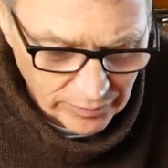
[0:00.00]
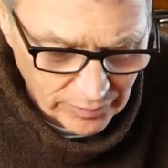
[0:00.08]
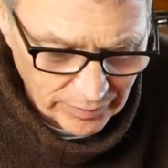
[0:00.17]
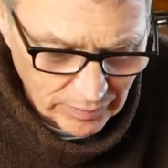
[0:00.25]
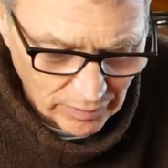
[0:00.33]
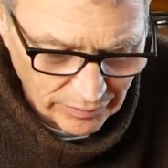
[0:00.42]
It's
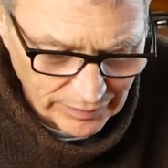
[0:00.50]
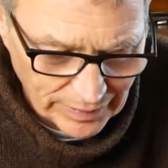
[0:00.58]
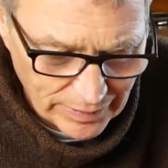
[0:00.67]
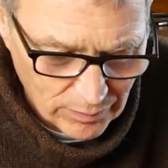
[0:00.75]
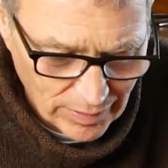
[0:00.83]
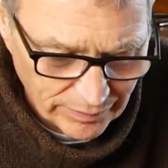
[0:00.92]
got a
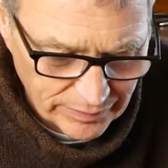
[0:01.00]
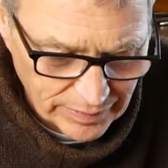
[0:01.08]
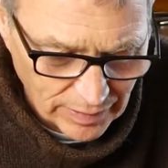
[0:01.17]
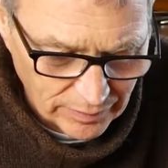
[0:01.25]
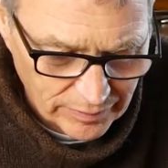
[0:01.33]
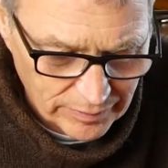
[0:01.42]
fairly rough
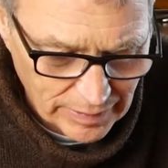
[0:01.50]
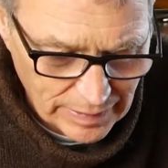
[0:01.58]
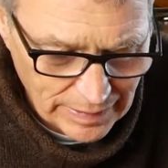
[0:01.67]
cut. So.